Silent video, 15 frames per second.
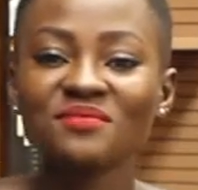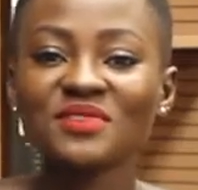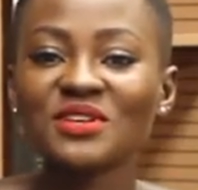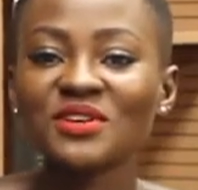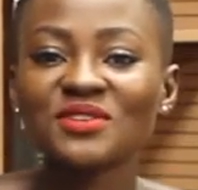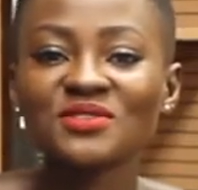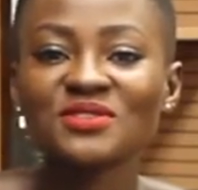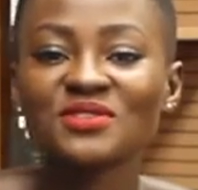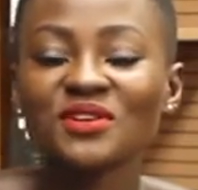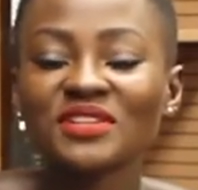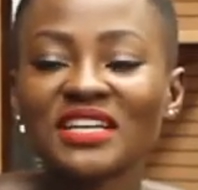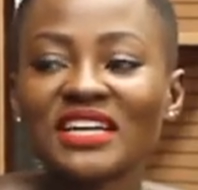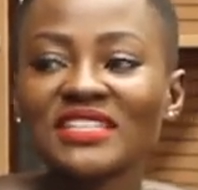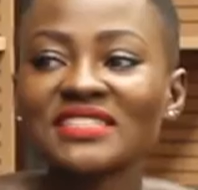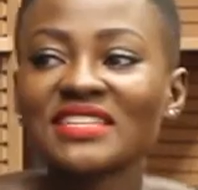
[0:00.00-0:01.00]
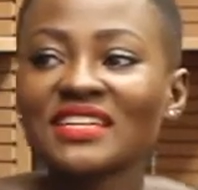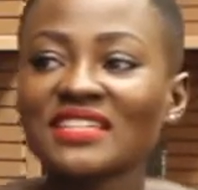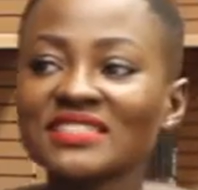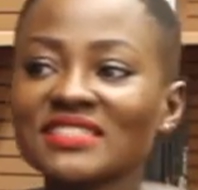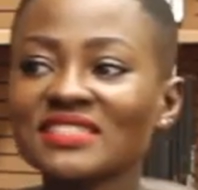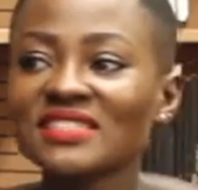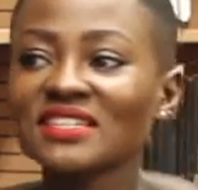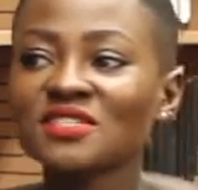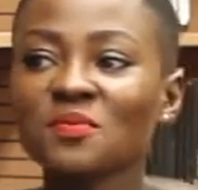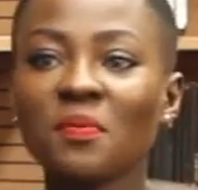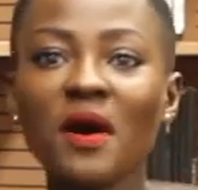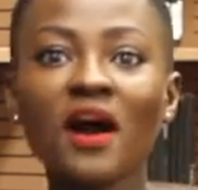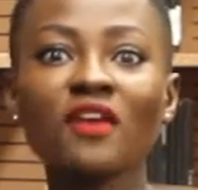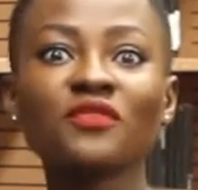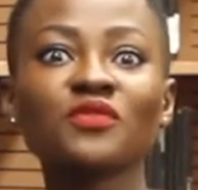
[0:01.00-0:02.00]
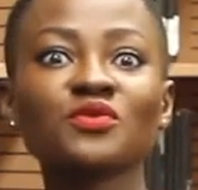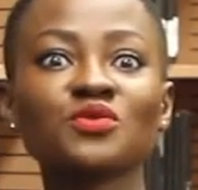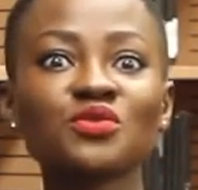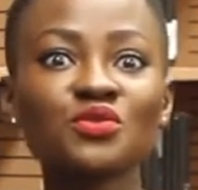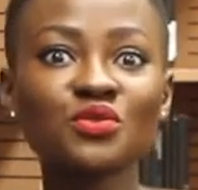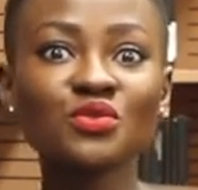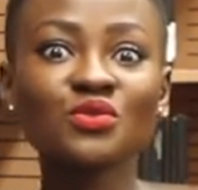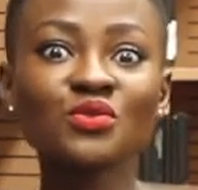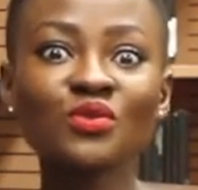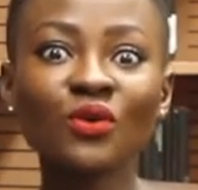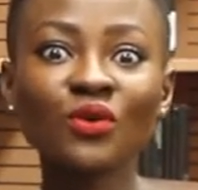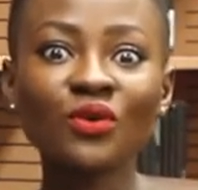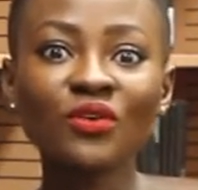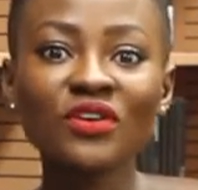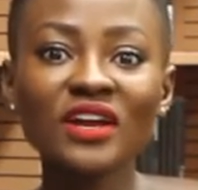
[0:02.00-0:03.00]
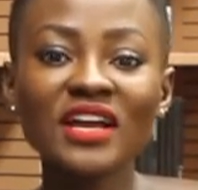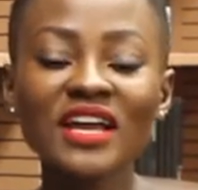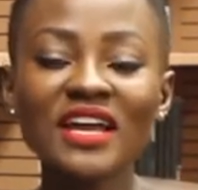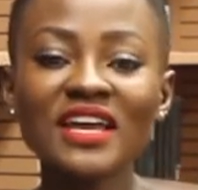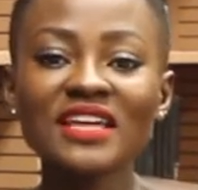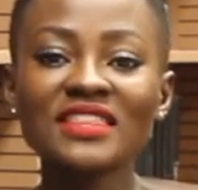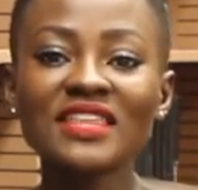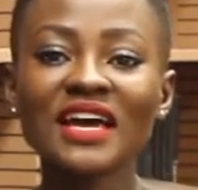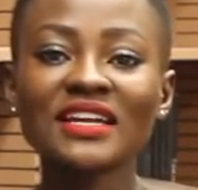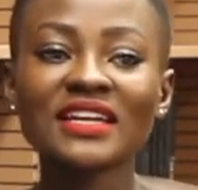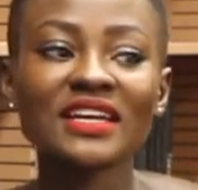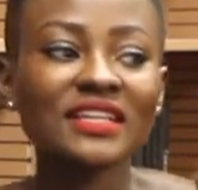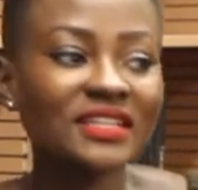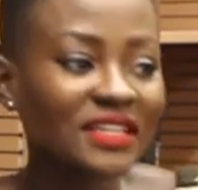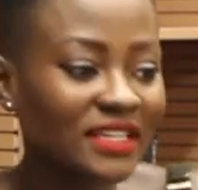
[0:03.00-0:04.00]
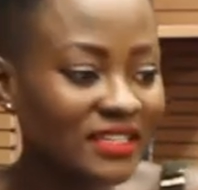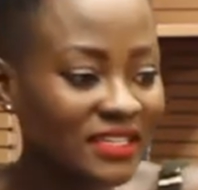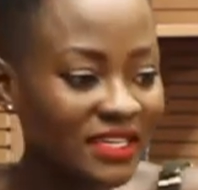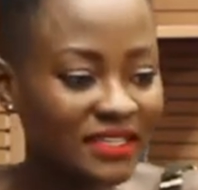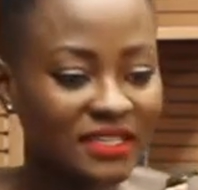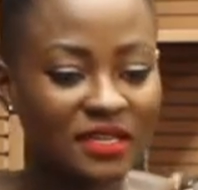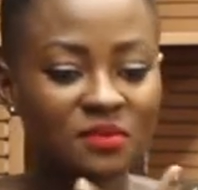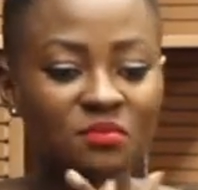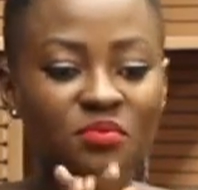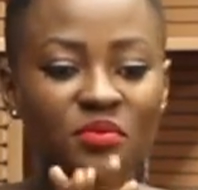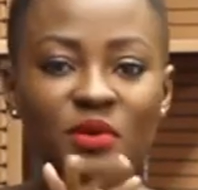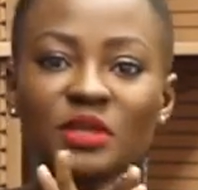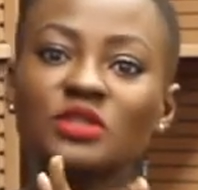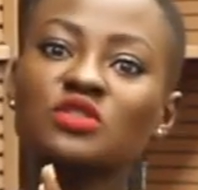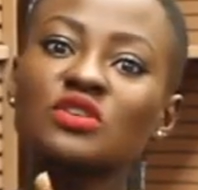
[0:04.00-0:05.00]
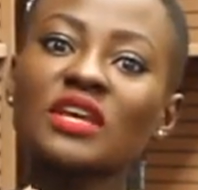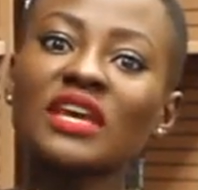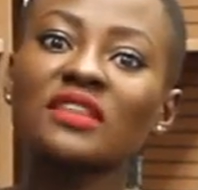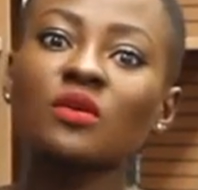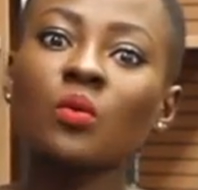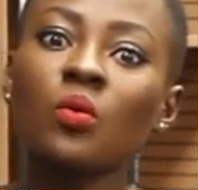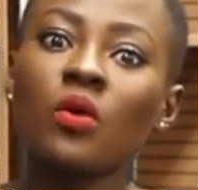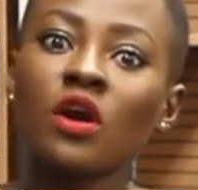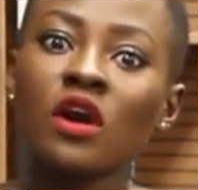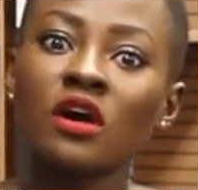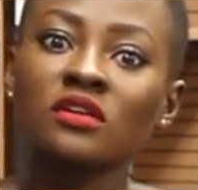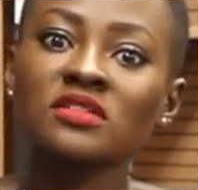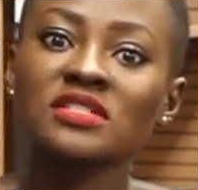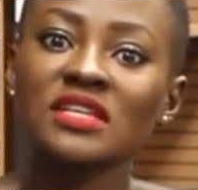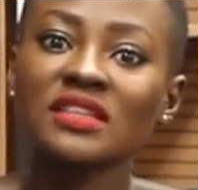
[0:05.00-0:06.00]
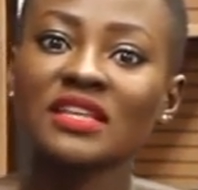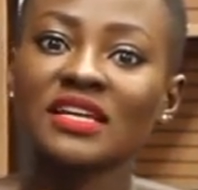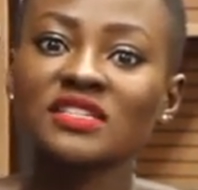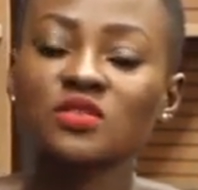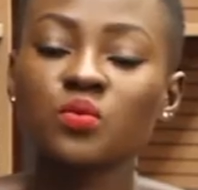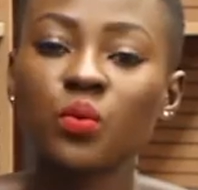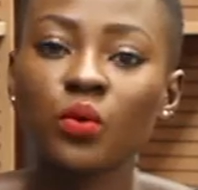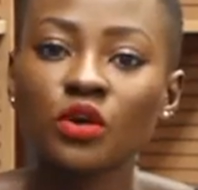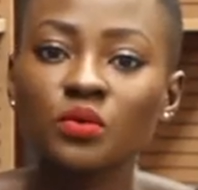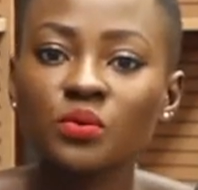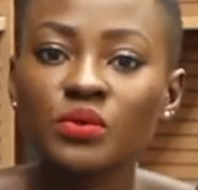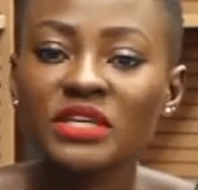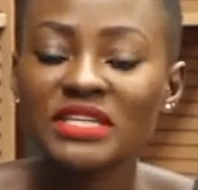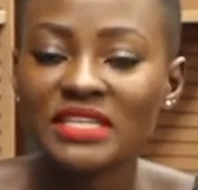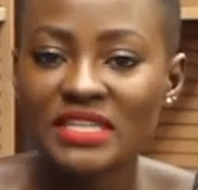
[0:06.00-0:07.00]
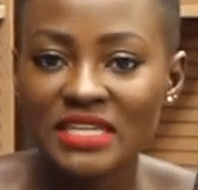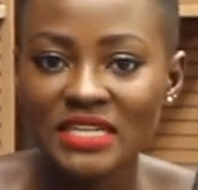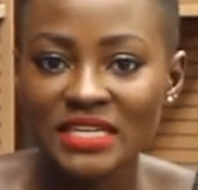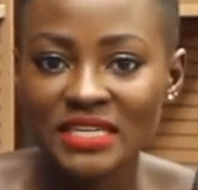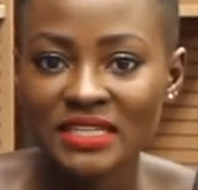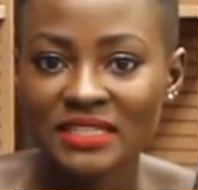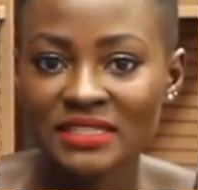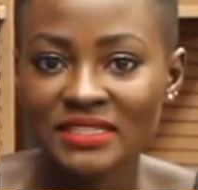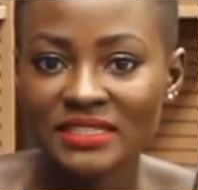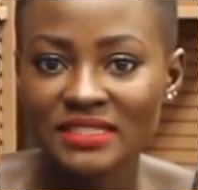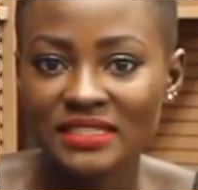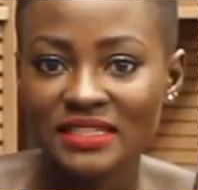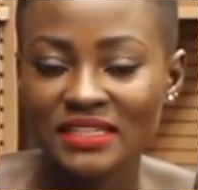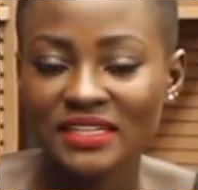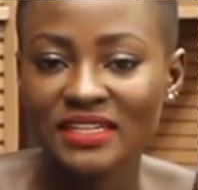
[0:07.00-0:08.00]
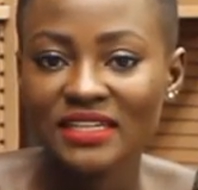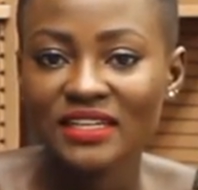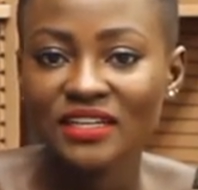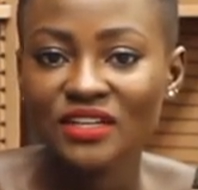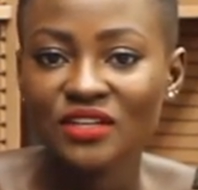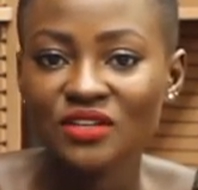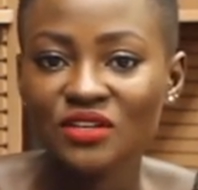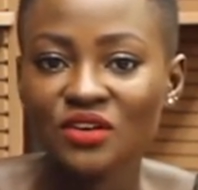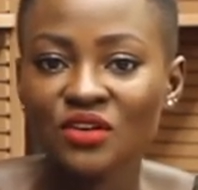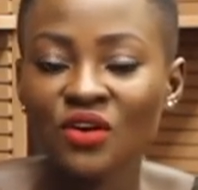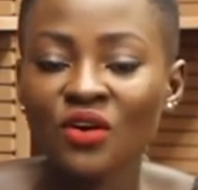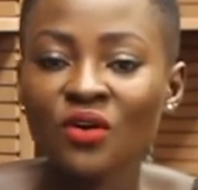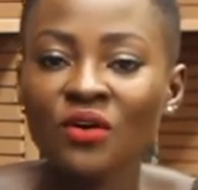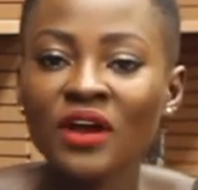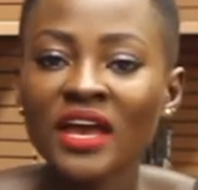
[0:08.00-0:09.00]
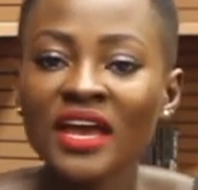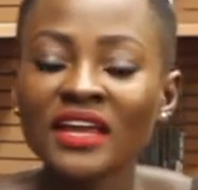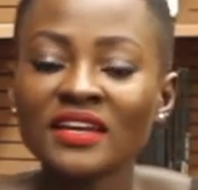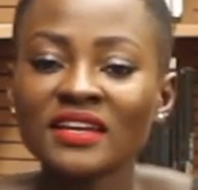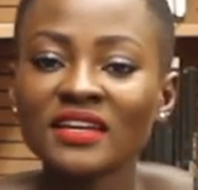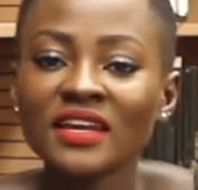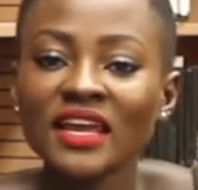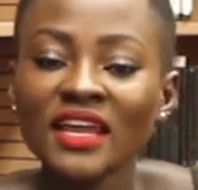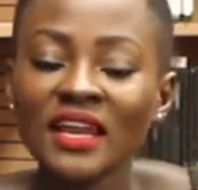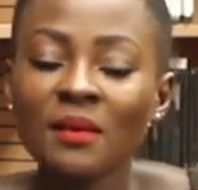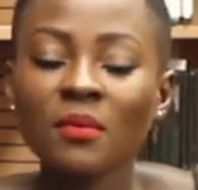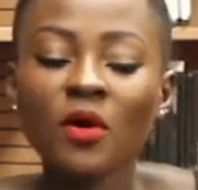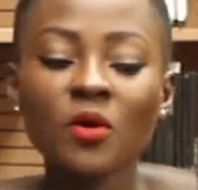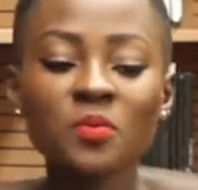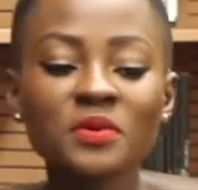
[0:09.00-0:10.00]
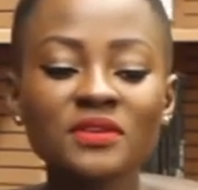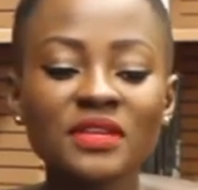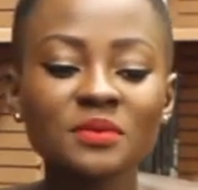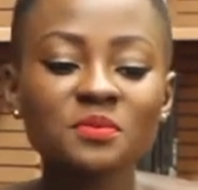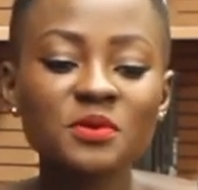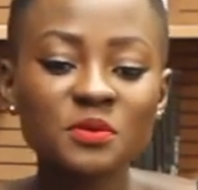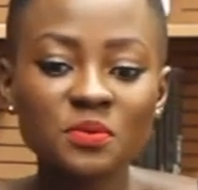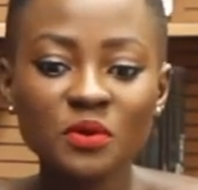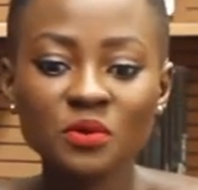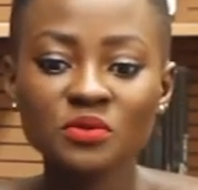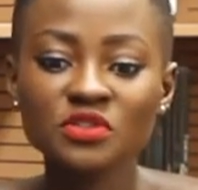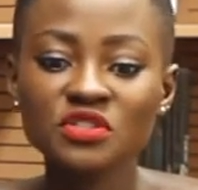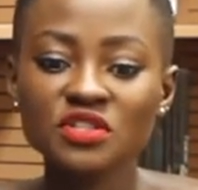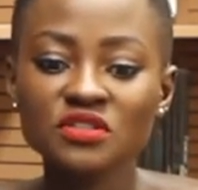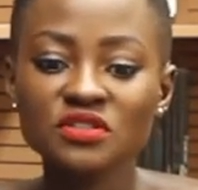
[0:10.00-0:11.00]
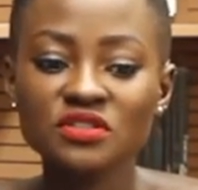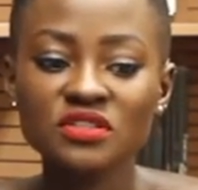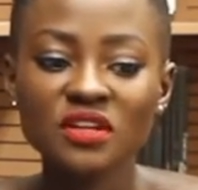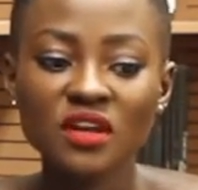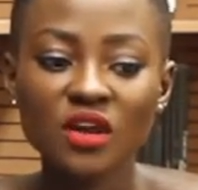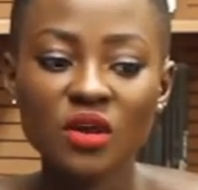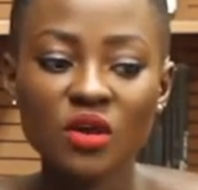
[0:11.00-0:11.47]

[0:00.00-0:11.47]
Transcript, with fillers: because you know, the internet is such a powerful tool that it, it, it can bring together worlds, and that's what we need, you know, and, and I'm hoping that people will just